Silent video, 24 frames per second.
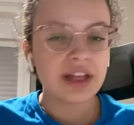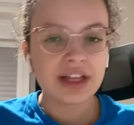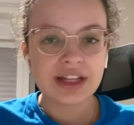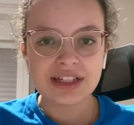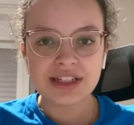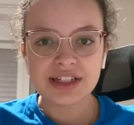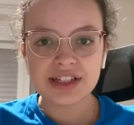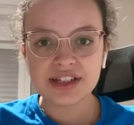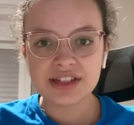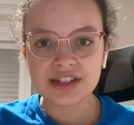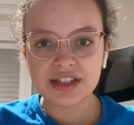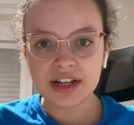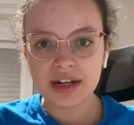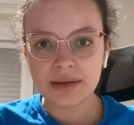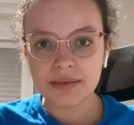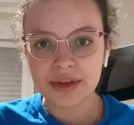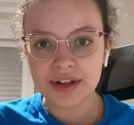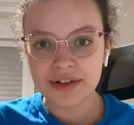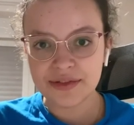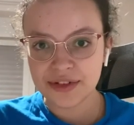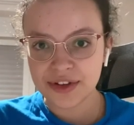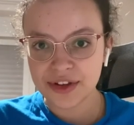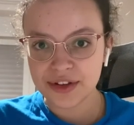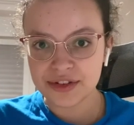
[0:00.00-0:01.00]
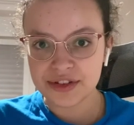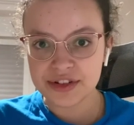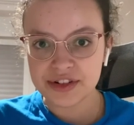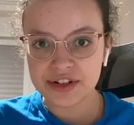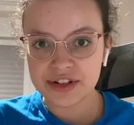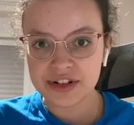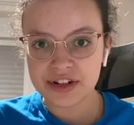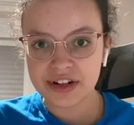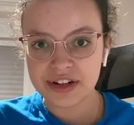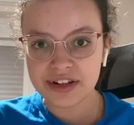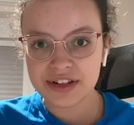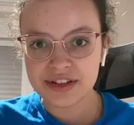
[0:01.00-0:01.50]
Schmidt
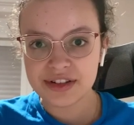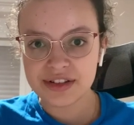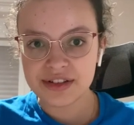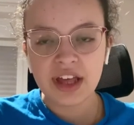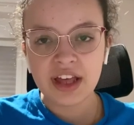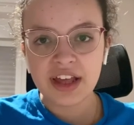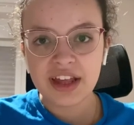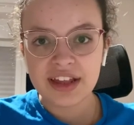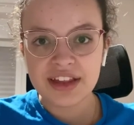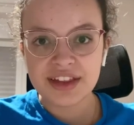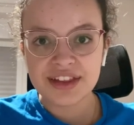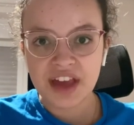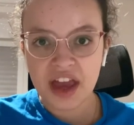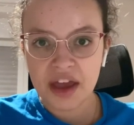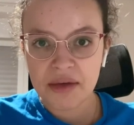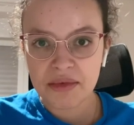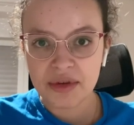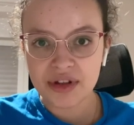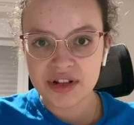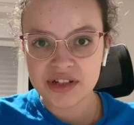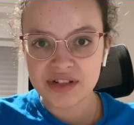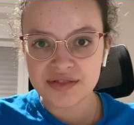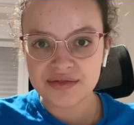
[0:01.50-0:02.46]
Futures, Simons